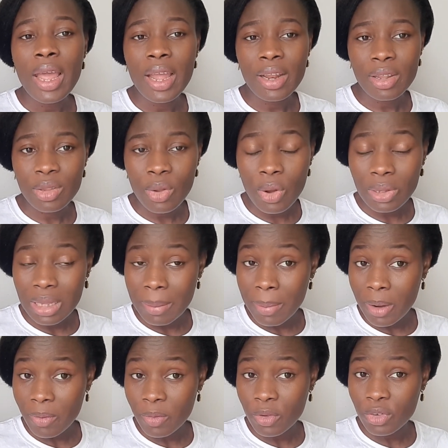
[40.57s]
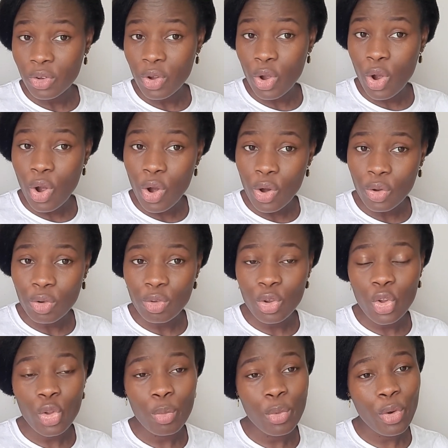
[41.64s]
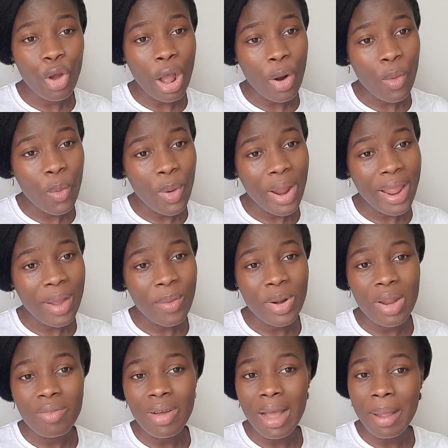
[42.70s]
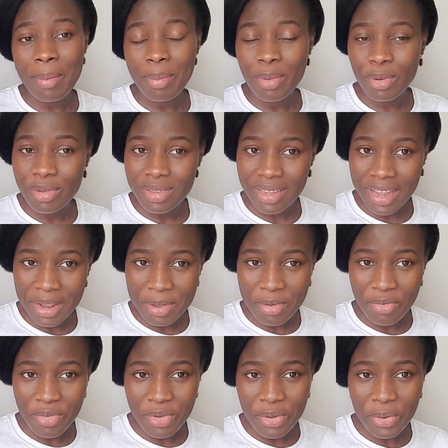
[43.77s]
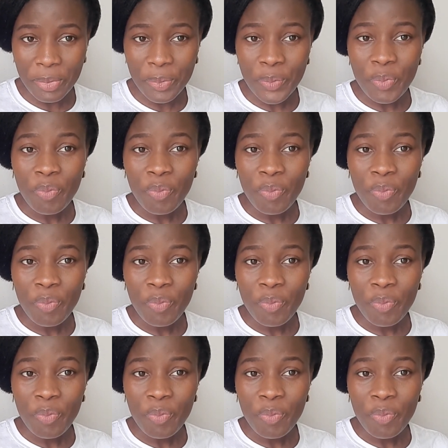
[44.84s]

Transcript: and turn the bell notification on so you'll be aware whenever I post a new video.